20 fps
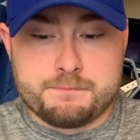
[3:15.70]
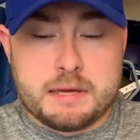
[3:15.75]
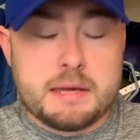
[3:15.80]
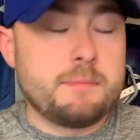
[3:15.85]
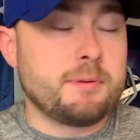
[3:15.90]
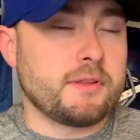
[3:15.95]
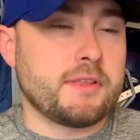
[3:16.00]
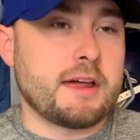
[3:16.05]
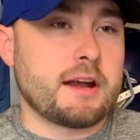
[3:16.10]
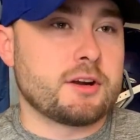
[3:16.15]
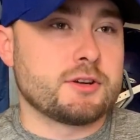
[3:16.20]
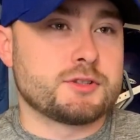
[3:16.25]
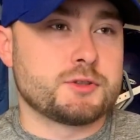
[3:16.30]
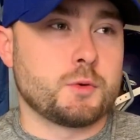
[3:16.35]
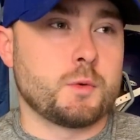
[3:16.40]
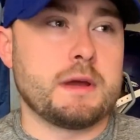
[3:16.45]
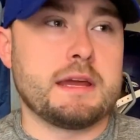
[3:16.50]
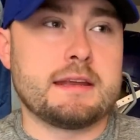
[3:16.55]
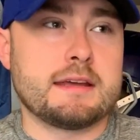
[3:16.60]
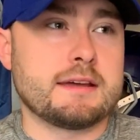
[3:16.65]
people that are
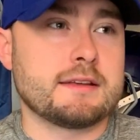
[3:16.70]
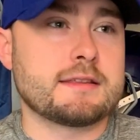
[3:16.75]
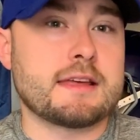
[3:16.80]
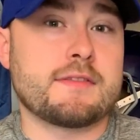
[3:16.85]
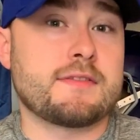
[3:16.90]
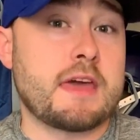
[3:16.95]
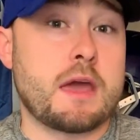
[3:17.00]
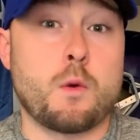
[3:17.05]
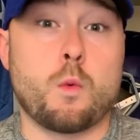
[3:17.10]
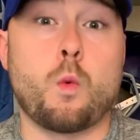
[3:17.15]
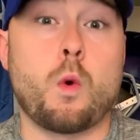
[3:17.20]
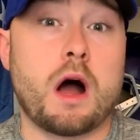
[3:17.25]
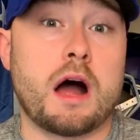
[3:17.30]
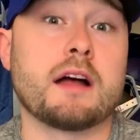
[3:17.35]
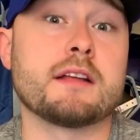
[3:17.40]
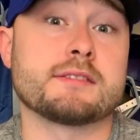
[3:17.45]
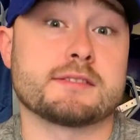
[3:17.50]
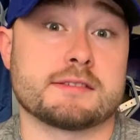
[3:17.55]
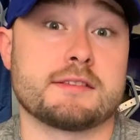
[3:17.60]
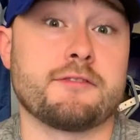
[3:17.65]
tweeting that they
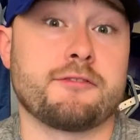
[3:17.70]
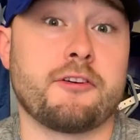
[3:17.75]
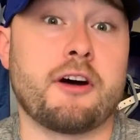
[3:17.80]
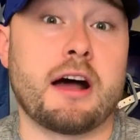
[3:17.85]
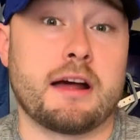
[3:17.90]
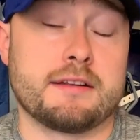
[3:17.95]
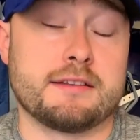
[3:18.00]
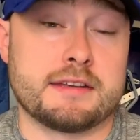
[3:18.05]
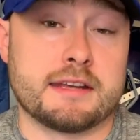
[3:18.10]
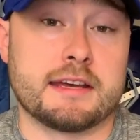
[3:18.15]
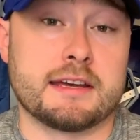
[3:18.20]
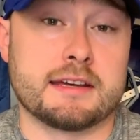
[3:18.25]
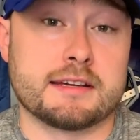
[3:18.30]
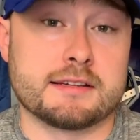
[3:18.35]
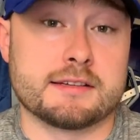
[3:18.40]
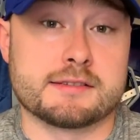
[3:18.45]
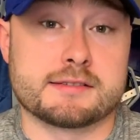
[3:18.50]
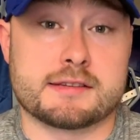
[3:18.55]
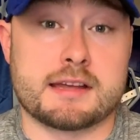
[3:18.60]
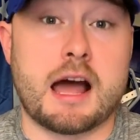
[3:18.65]
want Stefon
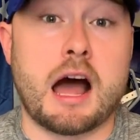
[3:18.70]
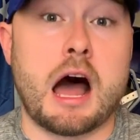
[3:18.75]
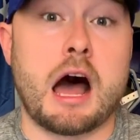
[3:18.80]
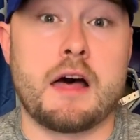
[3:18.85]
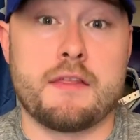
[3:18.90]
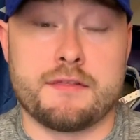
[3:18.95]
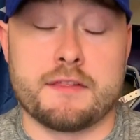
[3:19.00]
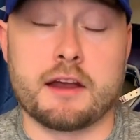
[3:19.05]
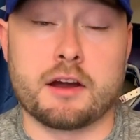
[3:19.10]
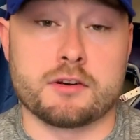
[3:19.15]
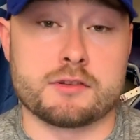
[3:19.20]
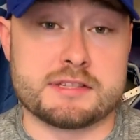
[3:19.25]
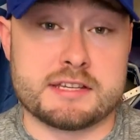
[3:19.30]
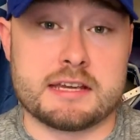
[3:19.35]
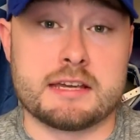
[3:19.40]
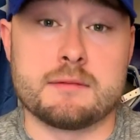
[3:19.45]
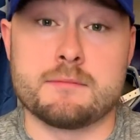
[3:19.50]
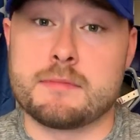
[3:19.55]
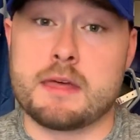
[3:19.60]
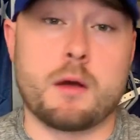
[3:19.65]
Diggs on their
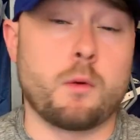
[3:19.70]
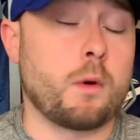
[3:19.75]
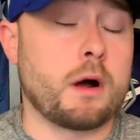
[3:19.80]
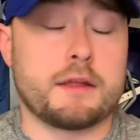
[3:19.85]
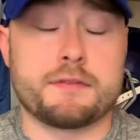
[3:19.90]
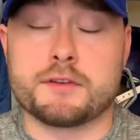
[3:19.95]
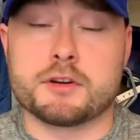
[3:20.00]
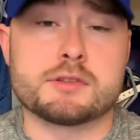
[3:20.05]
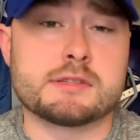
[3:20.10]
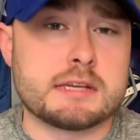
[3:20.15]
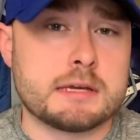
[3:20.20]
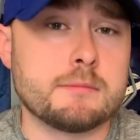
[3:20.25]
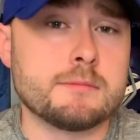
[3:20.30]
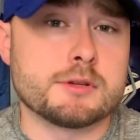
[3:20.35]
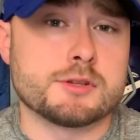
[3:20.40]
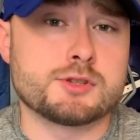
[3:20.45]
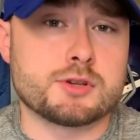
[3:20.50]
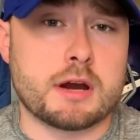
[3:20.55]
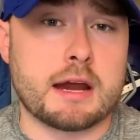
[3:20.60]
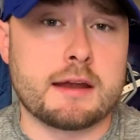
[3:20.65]
team, they want their team to
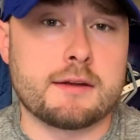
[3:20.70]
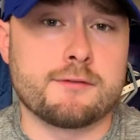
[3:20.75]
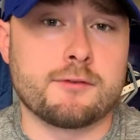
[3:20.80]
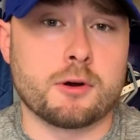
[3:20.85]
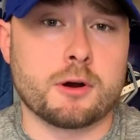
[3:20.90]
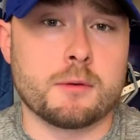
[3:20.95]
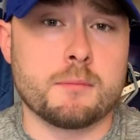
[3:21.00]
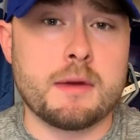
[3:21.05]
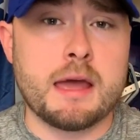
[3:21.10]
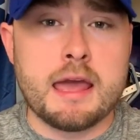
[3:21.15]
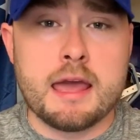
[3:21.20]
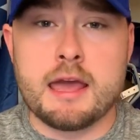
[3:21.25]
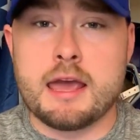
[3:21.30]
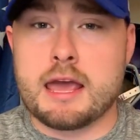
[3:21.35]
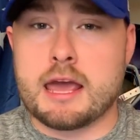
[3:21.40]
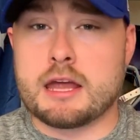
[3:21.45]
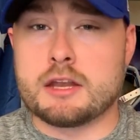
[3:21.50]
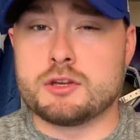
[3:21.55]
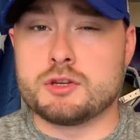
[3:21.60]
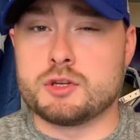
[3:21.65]
trade for him,
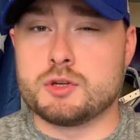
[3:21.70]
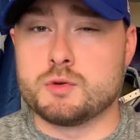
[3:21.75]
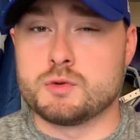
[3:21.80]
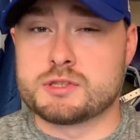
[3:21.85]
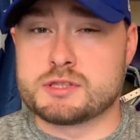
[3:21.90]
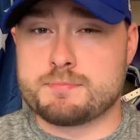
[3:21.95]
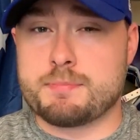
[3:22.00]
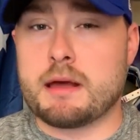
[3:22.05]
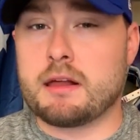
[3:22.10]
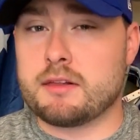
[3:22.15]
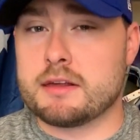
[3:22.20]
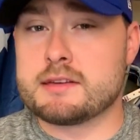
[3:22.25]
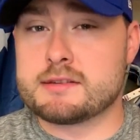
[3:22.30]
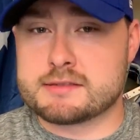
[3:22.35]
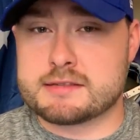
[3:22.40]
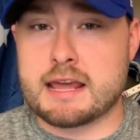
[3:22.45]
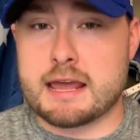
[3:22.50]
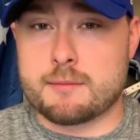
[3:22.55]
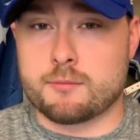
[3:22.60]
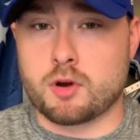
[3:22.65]
and you spell
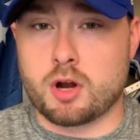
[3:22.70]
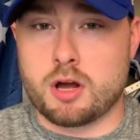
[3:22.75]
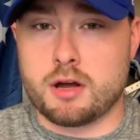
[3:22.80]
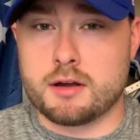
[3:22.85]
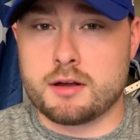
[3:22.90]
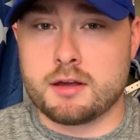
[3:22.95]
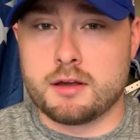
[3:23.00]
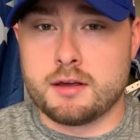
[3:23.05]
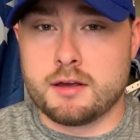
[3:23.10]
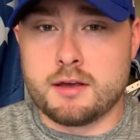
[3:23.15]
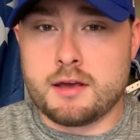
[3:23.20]
his name wrong,